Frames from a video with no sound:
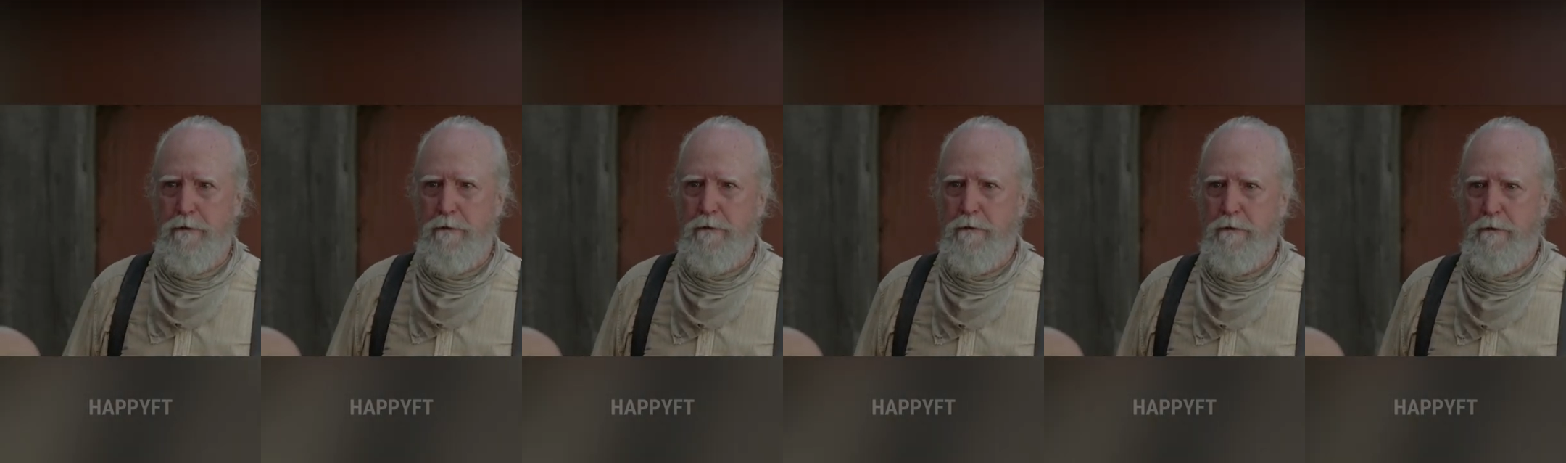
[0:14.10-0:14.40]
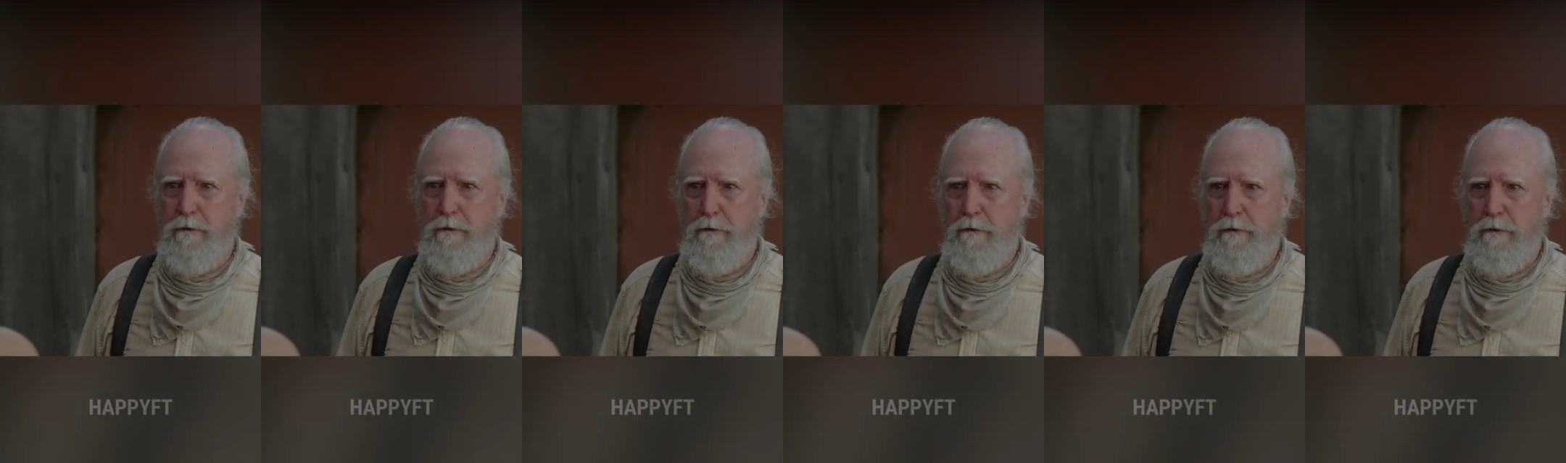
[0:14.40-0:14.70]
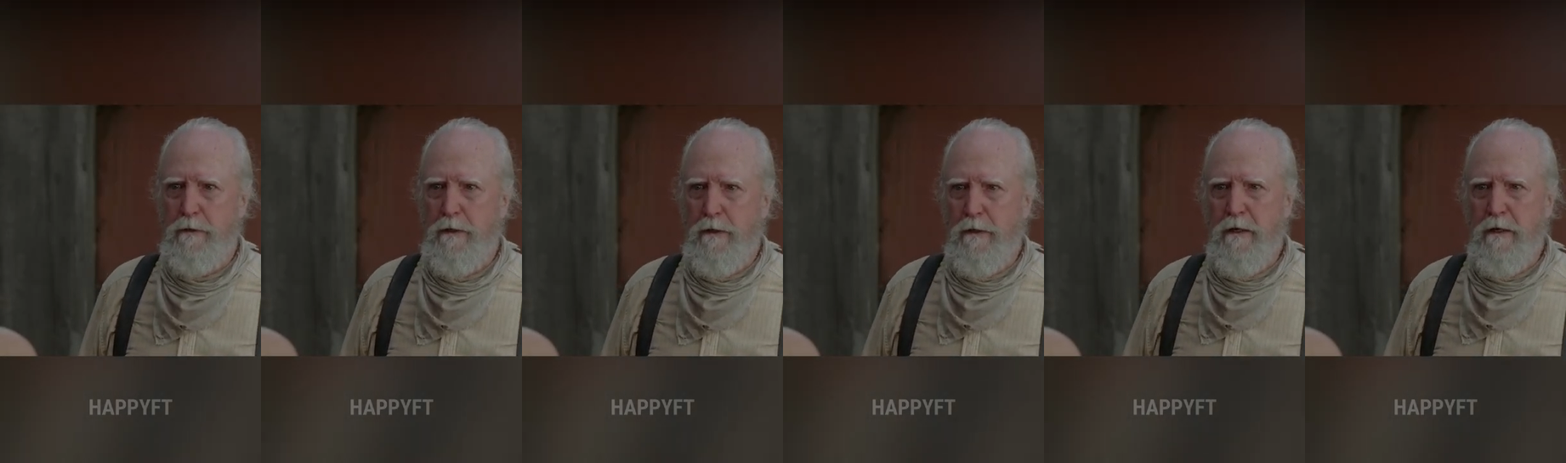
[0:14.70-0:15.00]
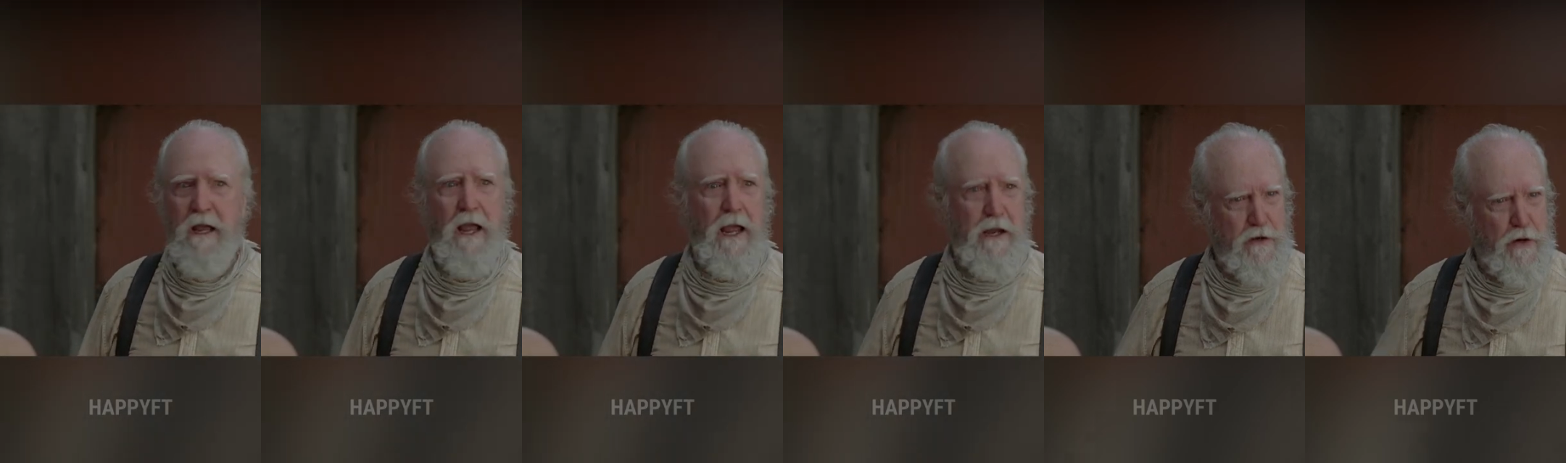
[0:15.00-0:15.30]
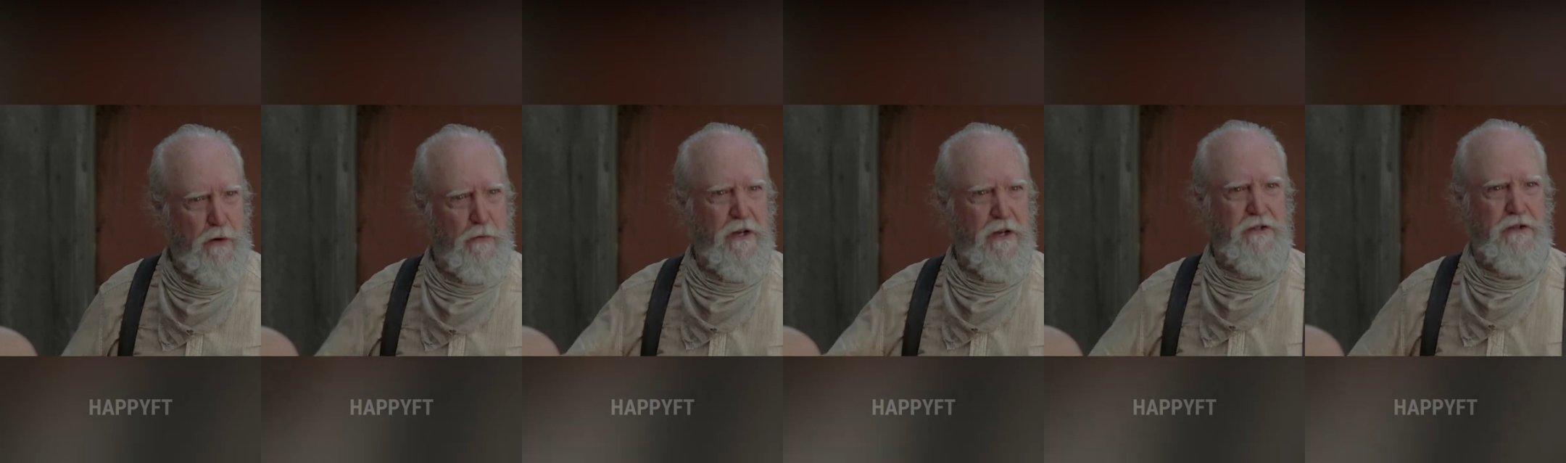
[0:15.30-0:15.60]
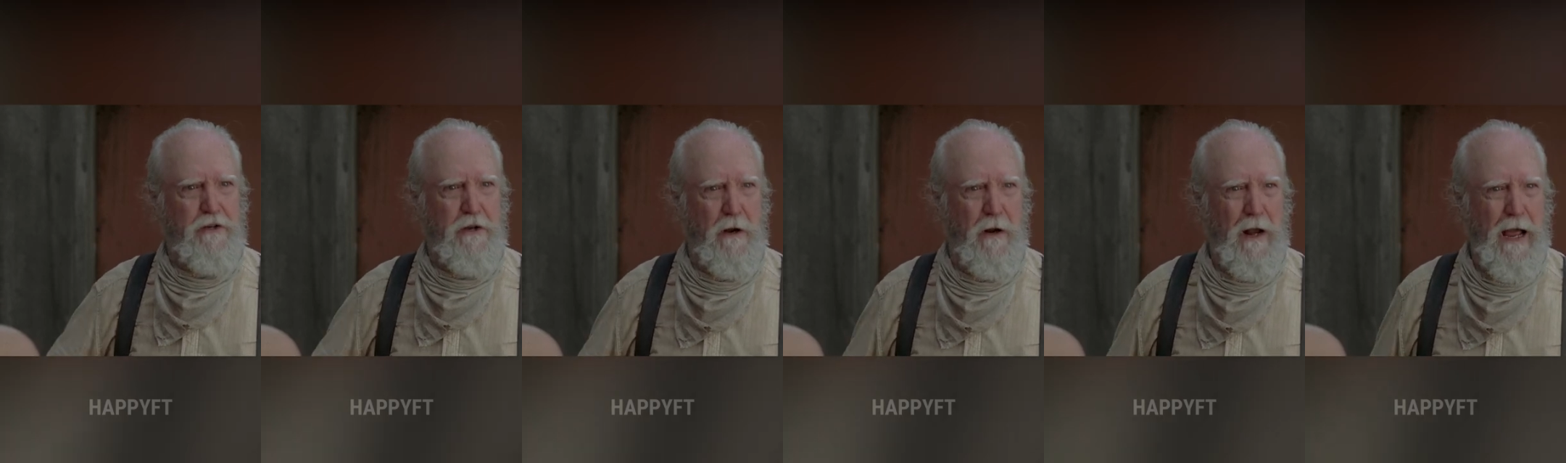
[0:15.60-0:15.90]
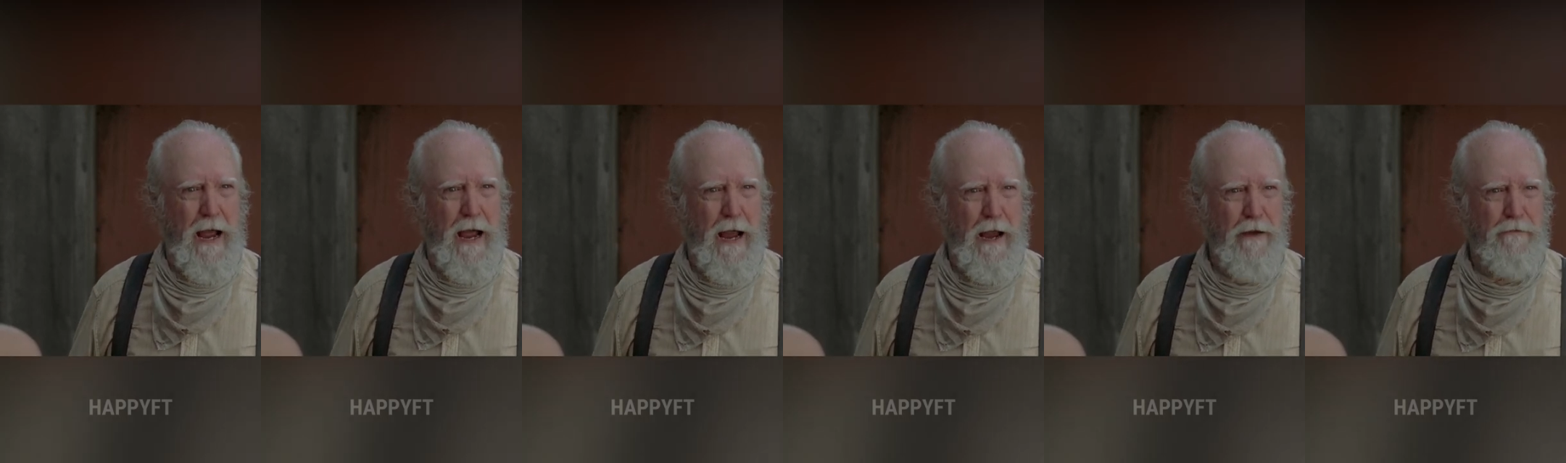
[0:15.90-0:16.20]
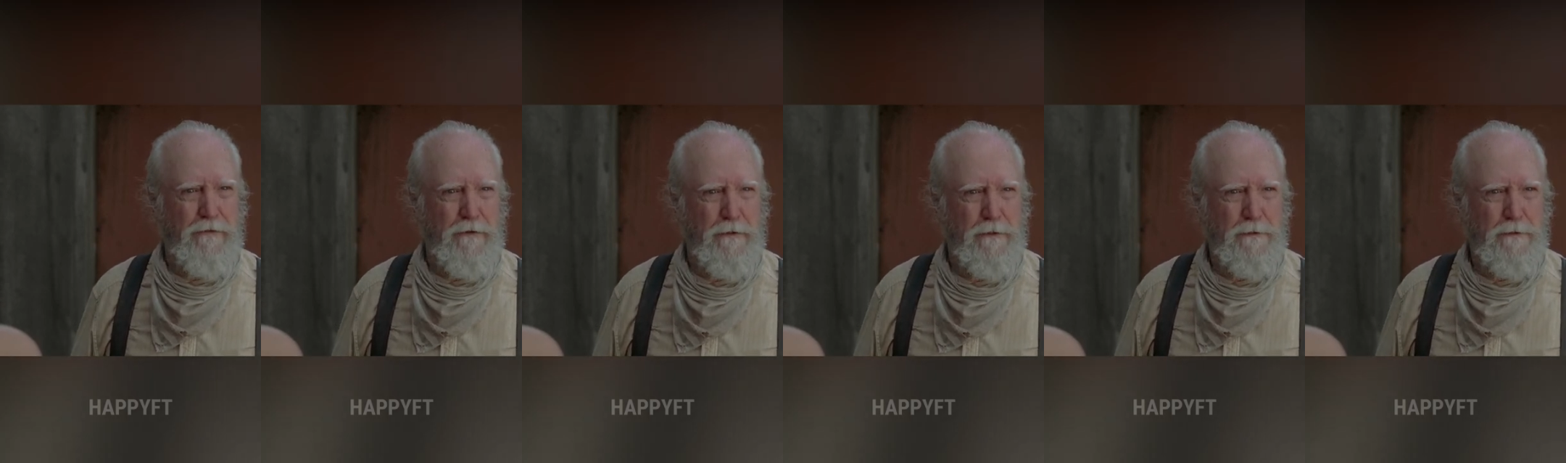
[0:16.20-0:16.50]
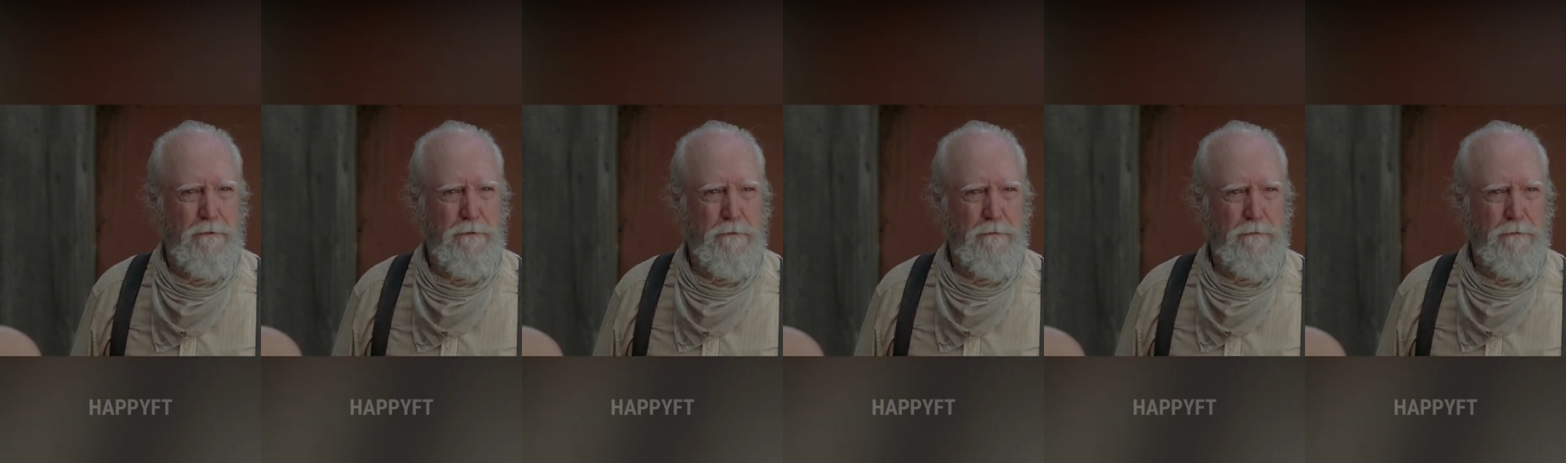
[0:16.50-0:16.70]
and you risk your life.